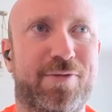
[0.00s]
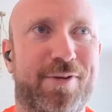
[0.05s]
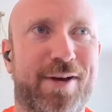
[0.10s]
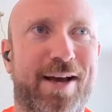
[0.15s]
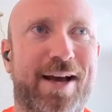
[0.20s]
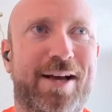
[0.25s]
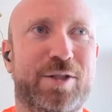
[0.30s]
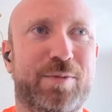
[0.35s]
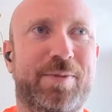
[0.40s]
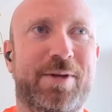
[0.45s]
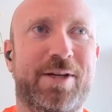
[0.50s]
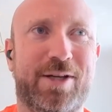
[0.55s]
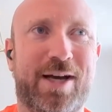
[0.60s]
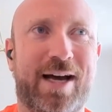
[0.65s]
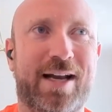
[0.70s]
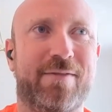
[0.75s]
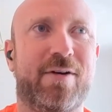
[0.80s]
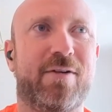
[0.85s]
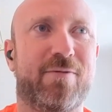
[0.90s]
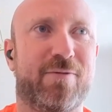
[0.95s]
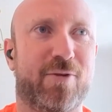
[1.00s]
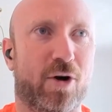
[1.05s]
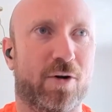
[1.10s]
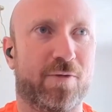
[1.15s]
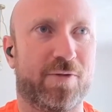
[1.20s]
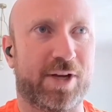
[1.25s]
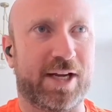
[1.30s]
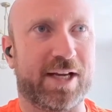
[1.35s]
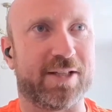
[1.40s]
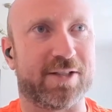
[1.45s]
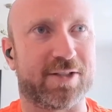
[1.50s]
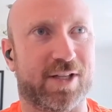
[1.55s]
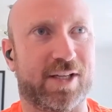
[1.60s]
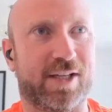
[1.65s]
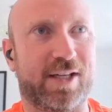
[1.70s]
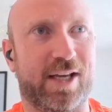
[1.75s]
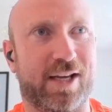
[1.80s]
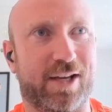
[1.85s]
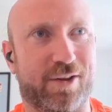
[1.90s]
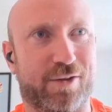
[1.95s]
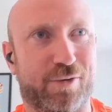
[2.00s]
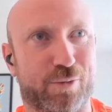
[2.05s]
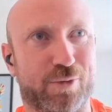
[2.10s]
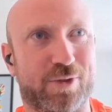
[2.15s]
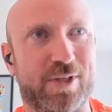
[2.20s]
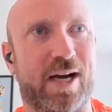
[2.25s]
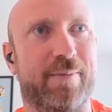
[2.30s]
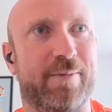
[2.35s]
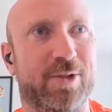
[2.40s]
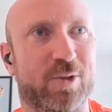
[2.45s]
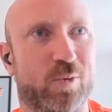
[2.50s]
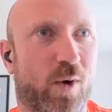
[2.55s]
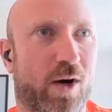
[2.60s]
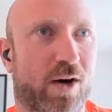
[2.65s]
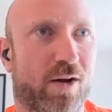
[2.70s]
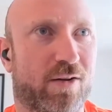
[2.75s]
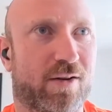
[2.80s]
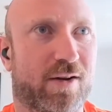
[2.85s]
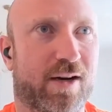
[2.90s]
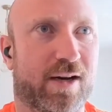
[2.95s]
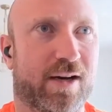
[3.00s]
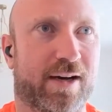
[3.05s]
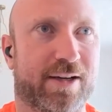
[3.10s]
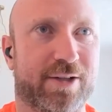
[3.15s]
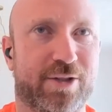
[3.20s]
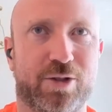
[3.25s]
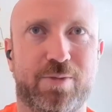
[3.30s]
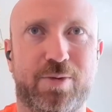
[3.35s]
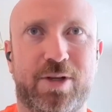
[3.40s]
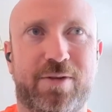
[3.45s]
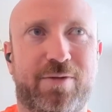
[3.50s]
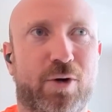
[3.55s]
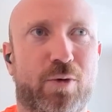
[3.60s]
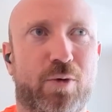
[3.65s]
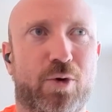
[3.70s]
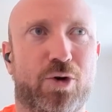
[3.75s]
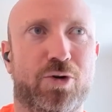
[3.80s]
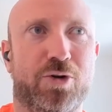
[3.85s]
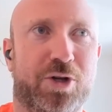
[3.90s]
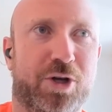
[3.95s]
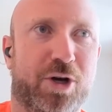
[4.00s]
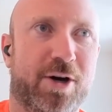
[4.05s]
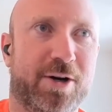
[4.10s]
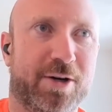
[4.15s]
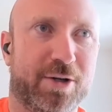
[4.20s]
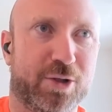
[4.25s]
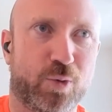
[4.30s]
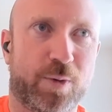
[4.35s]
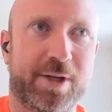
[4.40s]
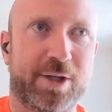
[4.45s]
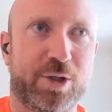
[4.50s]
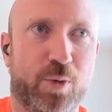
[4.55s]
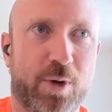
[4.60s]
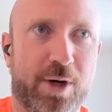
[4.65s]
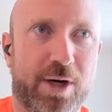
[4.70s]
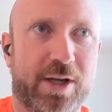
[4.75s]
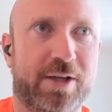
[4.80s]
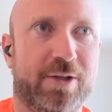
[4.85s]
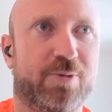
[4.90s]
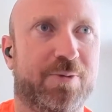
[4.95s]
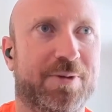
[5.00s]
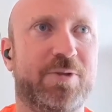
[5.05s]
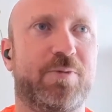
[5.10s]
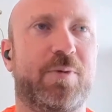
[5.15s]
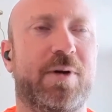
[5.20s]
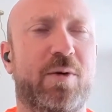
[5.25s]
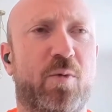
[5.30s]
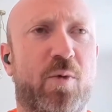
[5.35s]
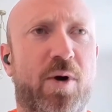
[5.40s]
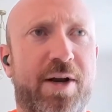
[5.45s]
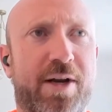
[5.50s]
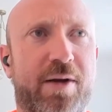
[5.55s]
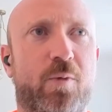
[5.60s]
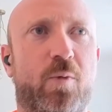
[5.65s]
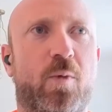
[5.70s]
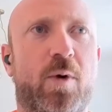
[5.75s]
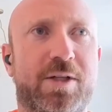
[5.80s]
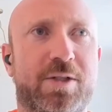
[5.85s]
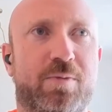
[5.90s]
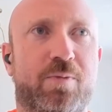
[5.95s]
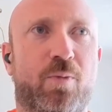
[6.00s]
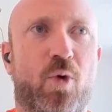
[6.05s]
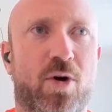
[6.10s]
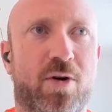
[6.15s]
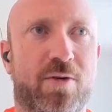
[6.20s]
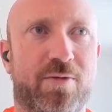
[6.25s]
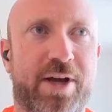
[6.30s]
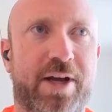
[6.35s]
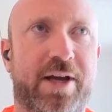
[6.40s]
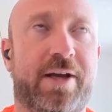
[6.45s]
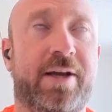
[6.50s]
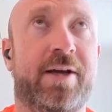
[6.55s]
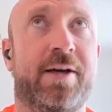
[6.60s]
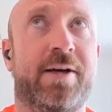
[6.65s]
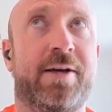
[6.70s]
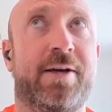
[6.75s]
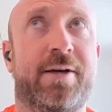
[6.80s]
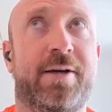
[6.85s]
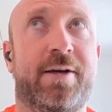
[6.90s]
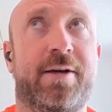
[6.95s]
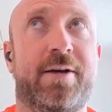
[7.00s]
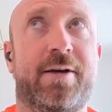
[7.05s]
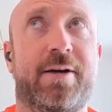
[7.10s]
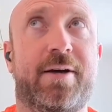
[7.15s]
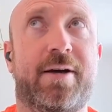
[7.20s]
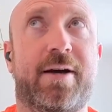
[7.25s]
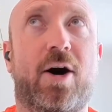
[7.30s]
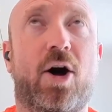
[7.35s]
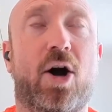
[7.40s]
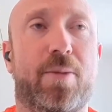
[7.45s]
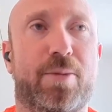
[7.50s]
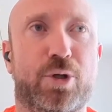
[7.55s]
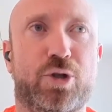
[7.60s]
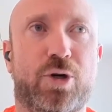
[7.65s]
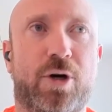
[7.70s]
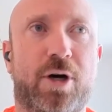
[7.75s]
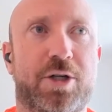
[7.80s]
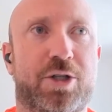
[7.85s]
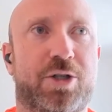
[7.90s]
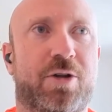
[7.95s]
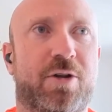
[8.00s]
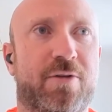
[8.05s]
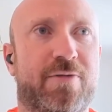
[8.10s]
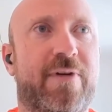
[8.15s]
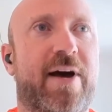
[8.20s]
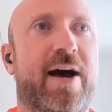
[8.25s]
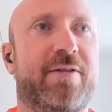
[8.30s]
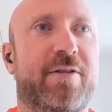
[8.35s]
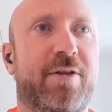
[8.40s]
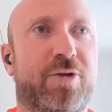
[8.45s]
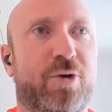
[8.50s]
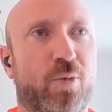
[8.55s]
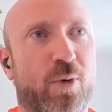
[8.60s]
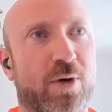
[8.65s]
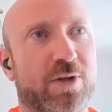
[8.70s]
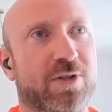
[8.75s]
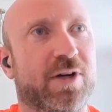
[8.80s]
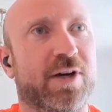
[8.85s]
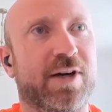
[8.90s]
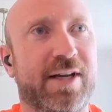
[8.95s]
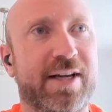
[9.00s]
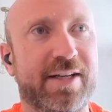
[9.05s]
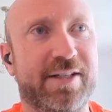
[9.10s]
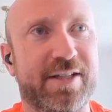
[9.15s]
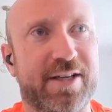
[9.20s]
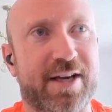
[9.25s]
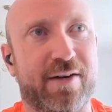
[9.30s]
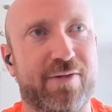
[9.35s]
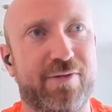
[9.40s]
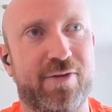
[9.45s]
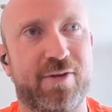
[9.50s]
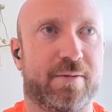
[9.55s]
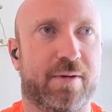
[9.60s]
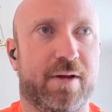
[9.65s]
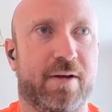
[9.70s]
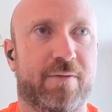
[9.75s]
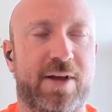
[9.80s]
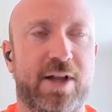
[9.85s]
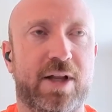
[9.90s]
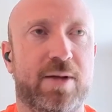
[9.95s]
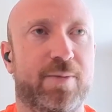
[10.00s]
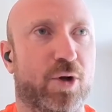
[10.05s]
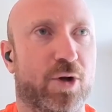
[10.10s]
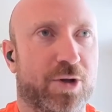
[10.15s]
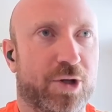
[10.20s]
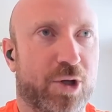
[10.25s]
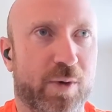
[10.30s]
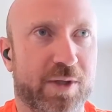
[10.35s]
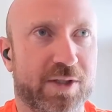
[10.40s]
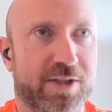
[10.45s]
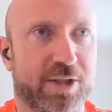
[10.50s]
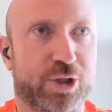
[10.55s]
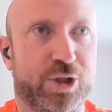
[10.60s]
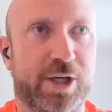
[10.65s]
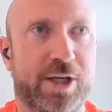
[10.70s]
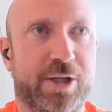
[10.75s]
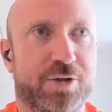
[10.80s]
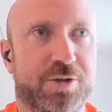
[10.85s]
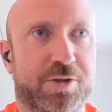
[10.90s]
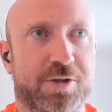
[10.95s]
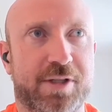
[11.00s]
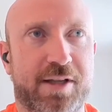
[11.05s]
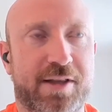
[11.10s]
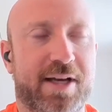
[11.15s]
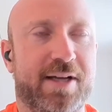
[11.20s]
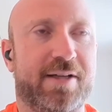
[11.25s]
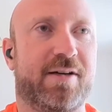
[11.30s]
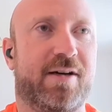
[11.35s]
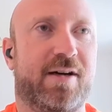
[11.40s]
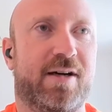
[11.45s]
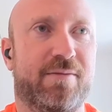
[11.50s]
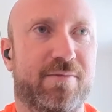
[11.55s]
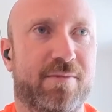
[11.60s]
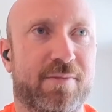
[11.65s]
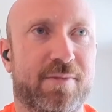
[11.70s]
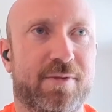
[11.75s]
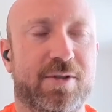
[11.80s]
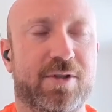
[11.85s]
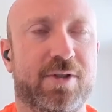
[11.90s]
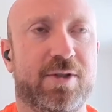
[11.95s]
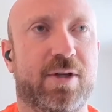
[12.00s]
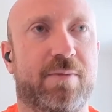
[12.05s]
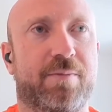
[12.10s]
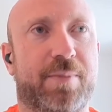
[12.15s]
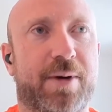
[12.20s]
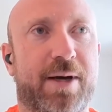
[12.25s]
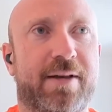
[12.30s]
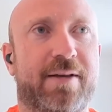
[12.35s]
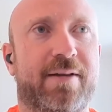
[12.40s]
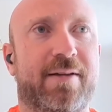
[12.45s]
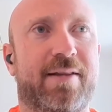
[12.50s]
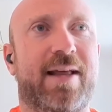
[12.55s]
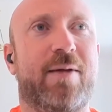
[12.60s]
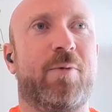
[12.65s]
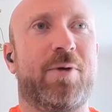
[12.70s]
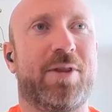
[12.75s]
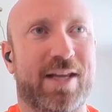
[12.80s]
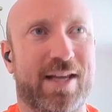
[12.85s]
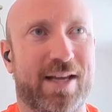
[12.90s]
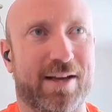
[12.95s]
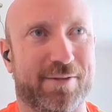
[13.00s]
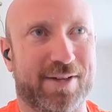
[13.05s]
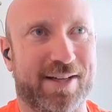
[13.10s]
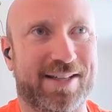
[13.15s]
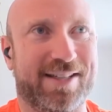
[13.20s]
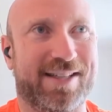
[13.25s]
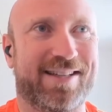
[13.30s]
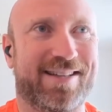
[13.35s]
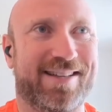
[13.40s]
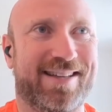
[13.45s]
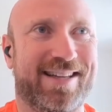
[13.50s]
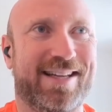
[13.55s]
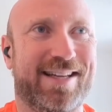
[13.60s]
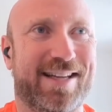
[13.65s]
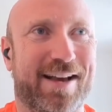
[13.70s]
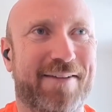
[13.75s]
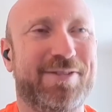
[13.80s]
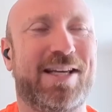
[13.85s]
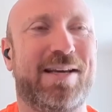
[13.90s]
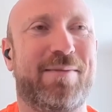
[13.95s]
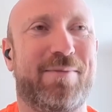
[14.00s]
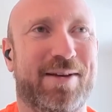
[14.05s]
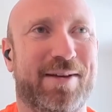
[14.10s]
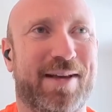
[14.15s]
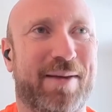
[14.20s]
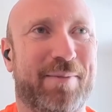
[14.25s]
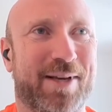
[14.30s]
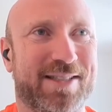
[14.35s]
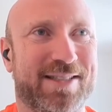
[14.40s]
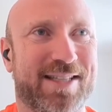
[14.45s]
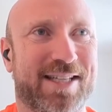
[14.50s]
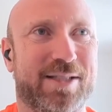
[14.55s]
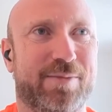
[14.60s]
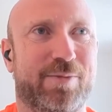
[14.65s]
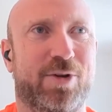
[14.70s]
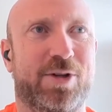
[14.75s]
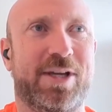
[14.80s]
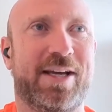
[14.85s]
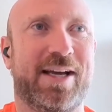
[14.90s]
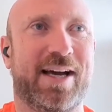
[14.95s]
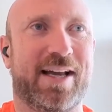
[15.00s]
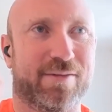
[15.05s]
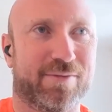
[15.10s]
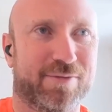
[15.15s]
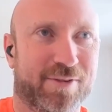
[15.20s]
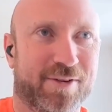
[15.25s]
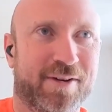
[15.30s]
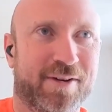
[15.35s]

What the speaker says: has been kind of evolving his thinking through time as well. I do believe, early on in 2020, 2021, it was more of a arbitrage on the fact that there wasn't an ETF available on US exchanges at that time. But then when the ETFs became accessible, he kind of